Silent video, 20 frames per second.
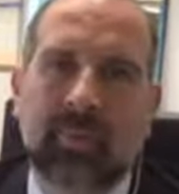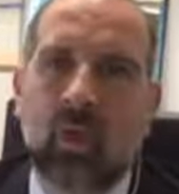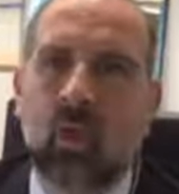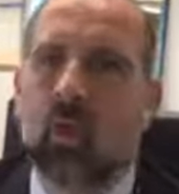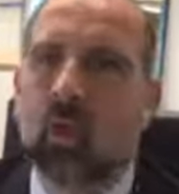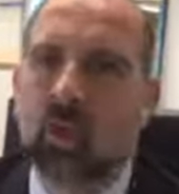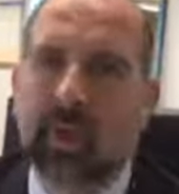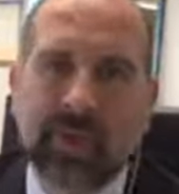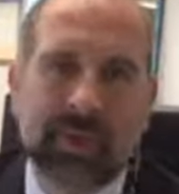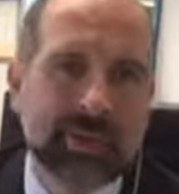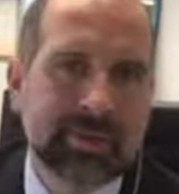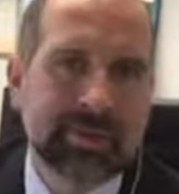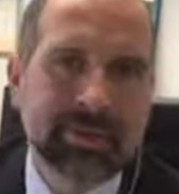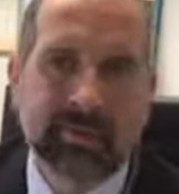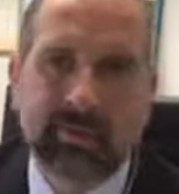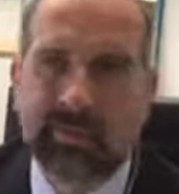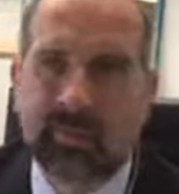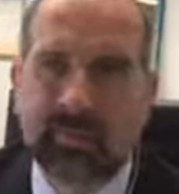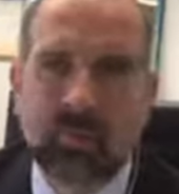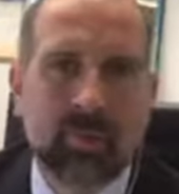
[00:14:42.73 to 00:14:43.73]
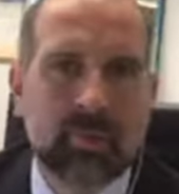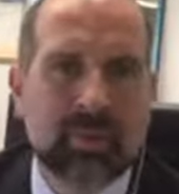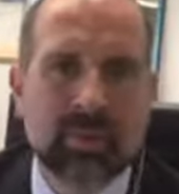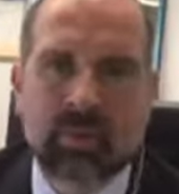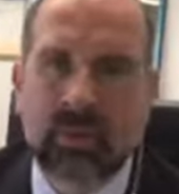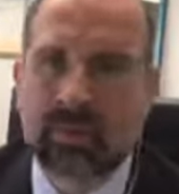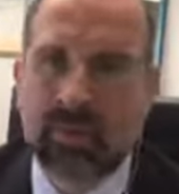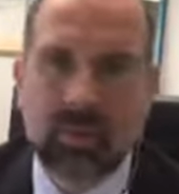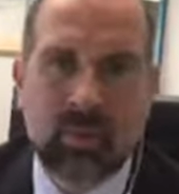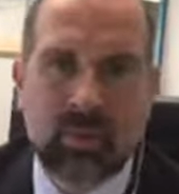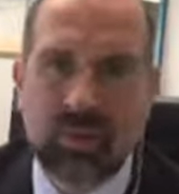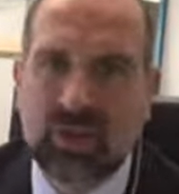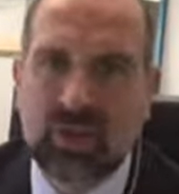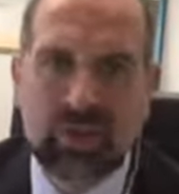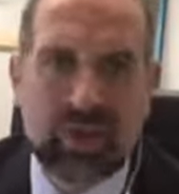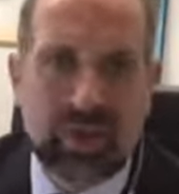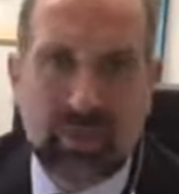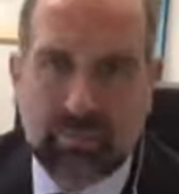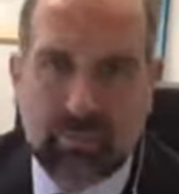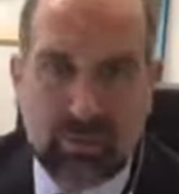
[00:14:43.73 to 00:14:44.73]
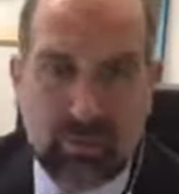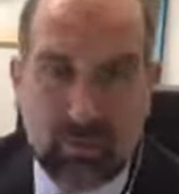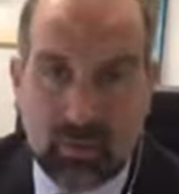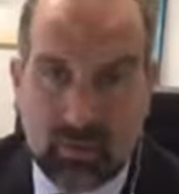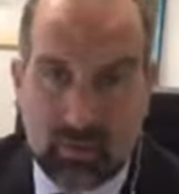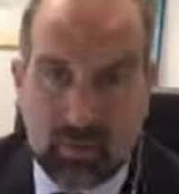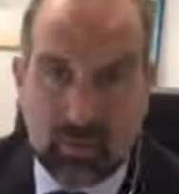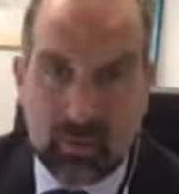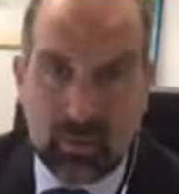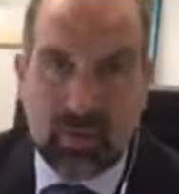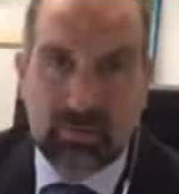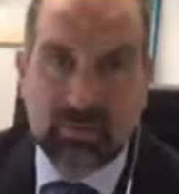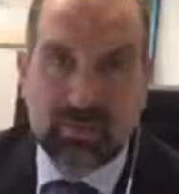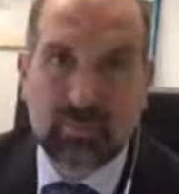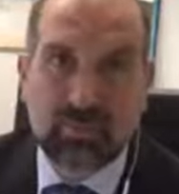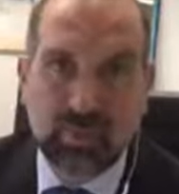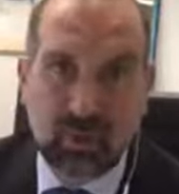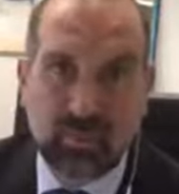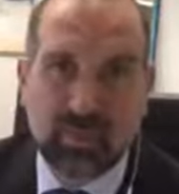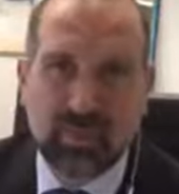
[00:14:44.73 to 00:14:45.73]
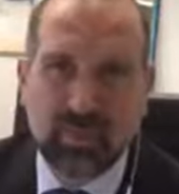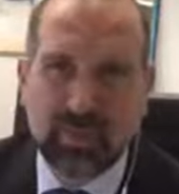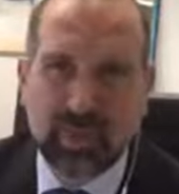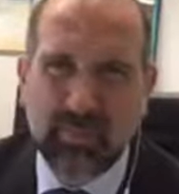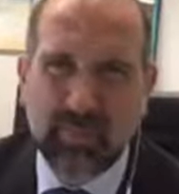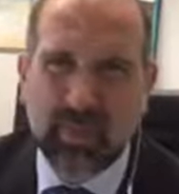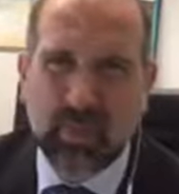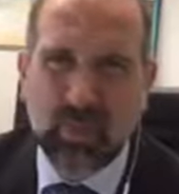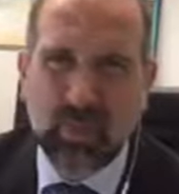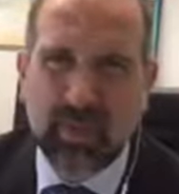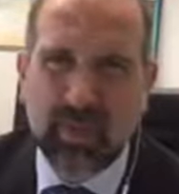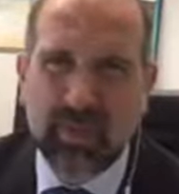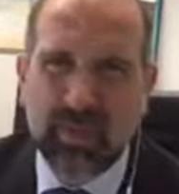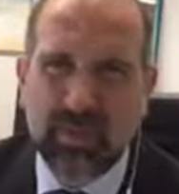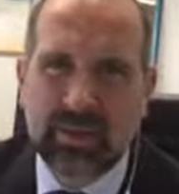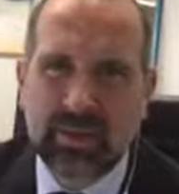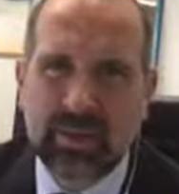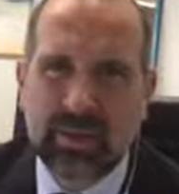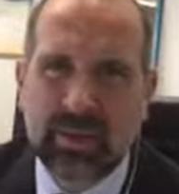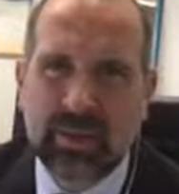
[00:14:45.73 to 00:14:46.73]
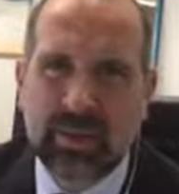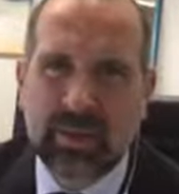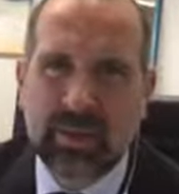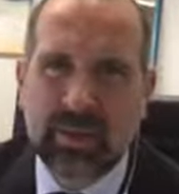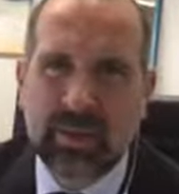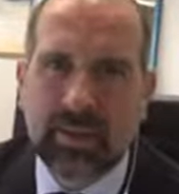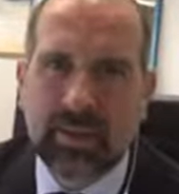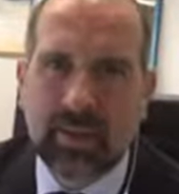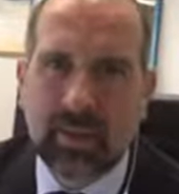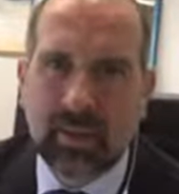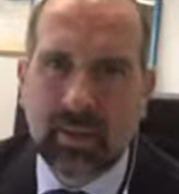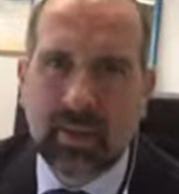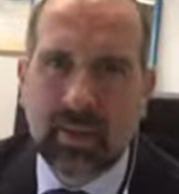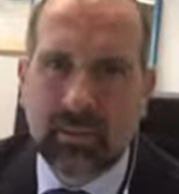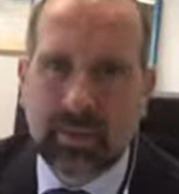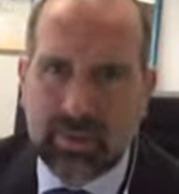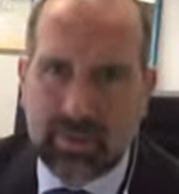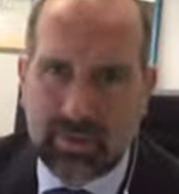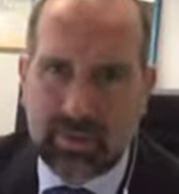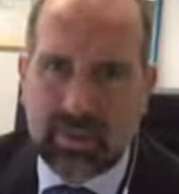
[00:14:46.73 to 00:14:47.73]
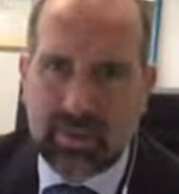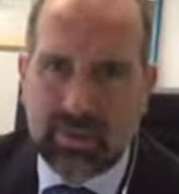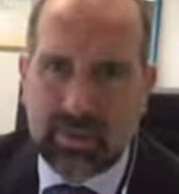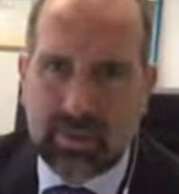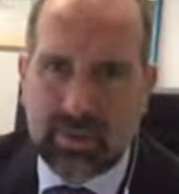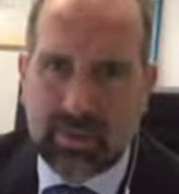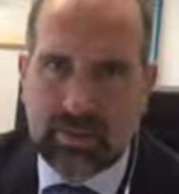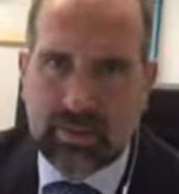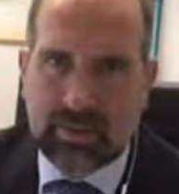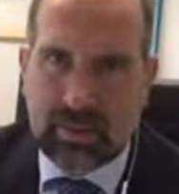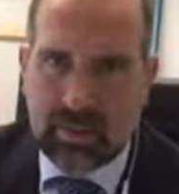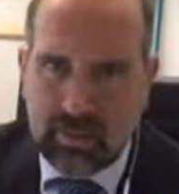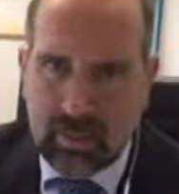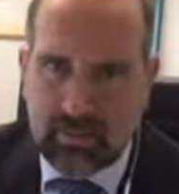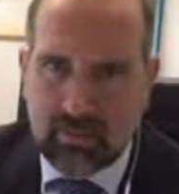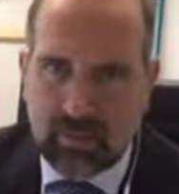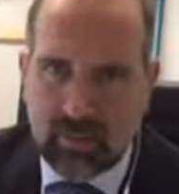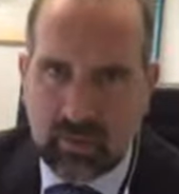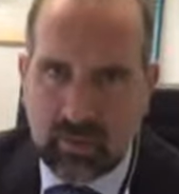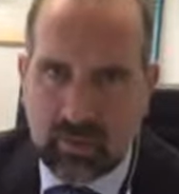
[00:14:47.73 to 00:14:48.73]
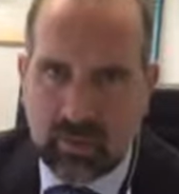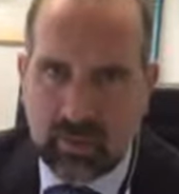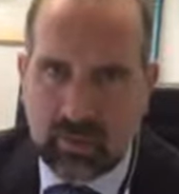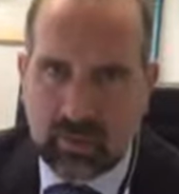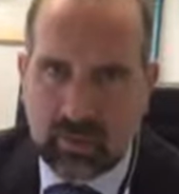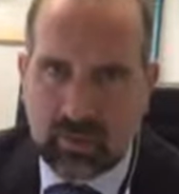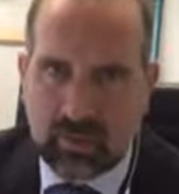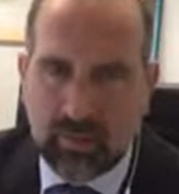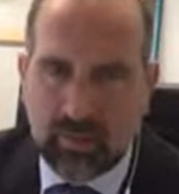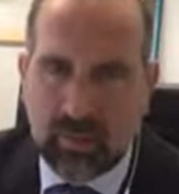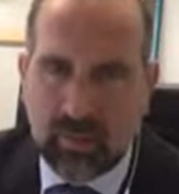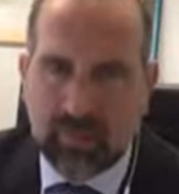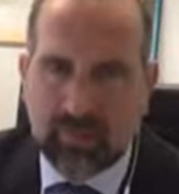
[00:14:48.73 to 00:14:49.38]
weird. The probably shape, the shape's probably a bit weird. I think you're coming to see Tish tomorrow, aren't you?